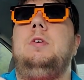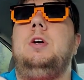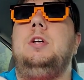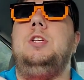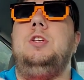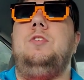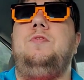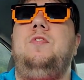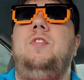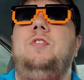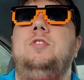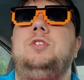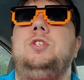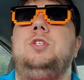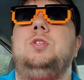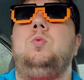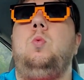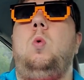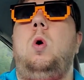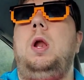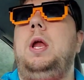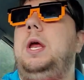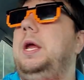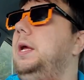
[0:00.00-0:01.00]
because it's 1st and
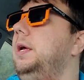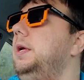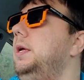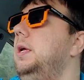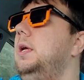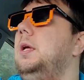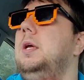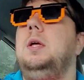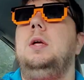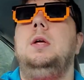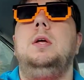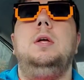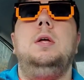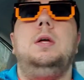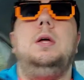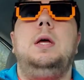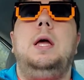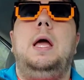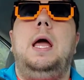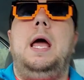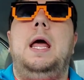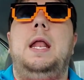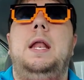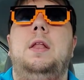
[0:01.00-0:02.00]
20.
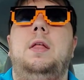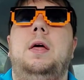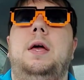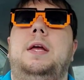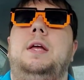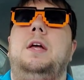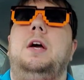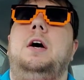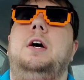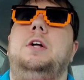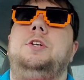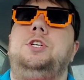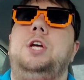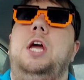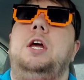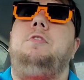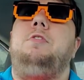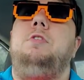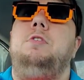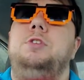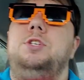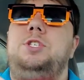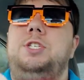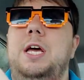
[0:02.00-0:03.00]
And like Jay
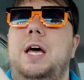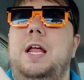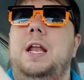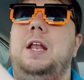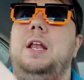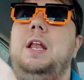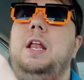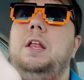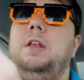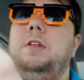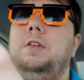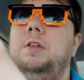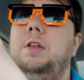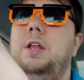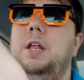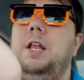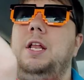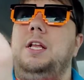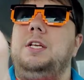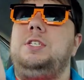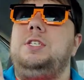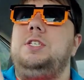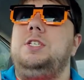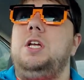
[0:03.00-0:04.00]
Gruden said, and
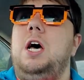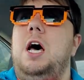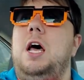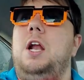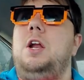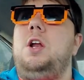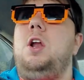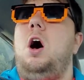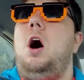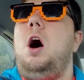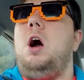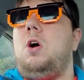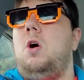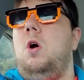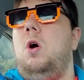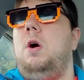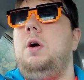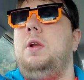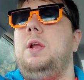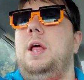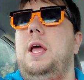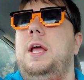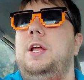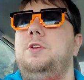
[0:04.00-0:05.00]
this is not a knock
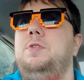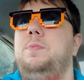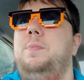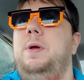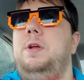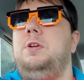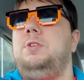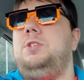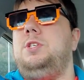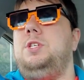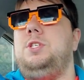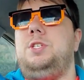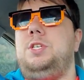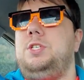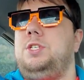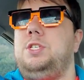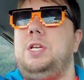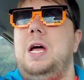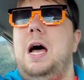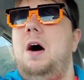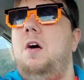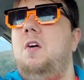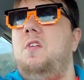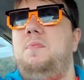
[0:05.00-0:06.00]
on Adrian Peterson, this is the
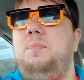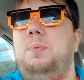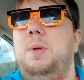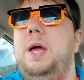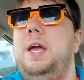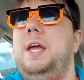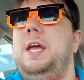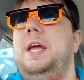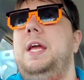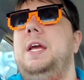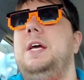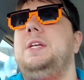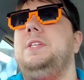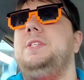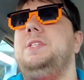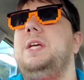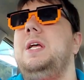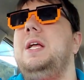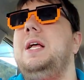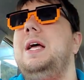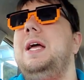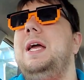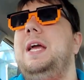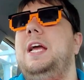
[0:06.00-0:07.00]
style of play he is.
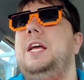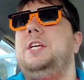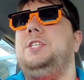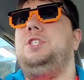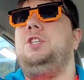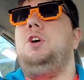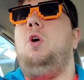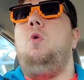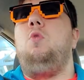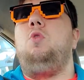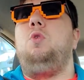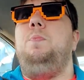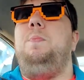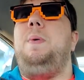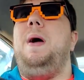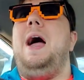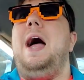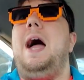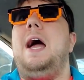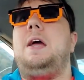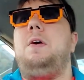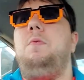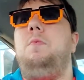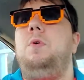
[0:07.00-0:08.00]
He's an older
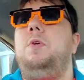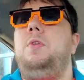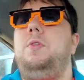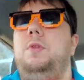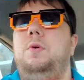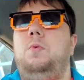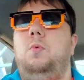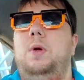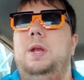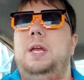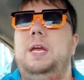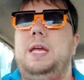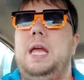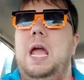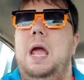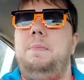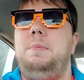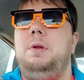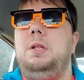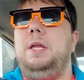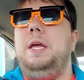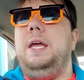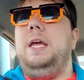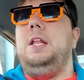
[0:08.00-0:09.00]
back, and when he came
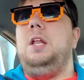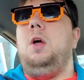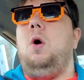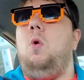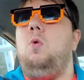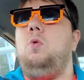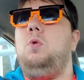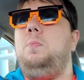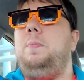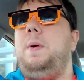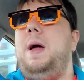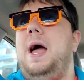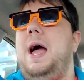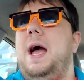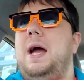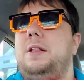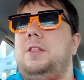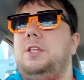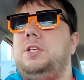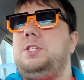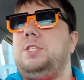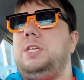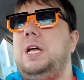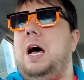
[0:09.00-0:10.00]
to the league, the older back,
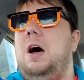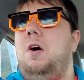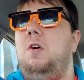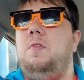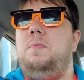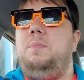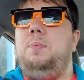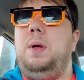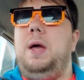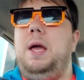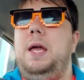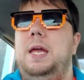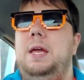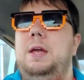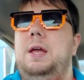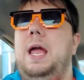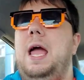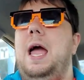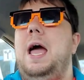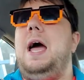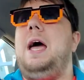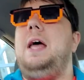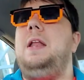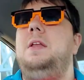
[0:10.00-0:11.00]
the style of play he
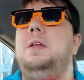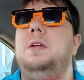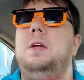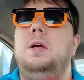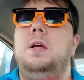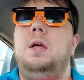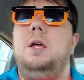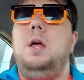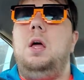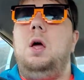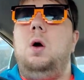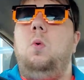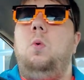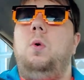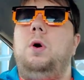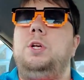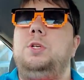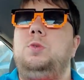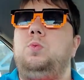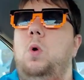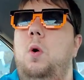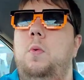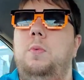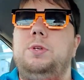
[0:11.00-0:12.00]
had
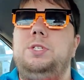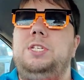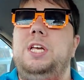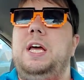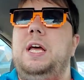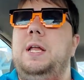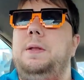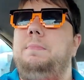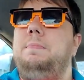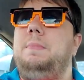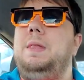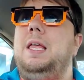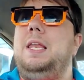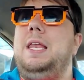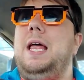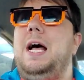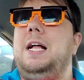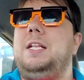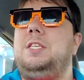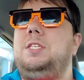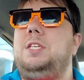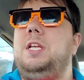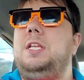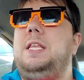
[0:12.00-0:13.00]
was what was in. And
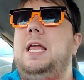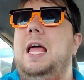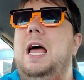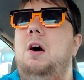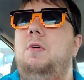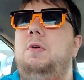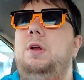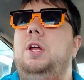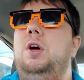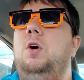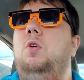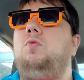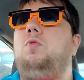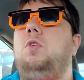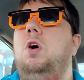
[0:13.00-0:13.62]
that's the downhill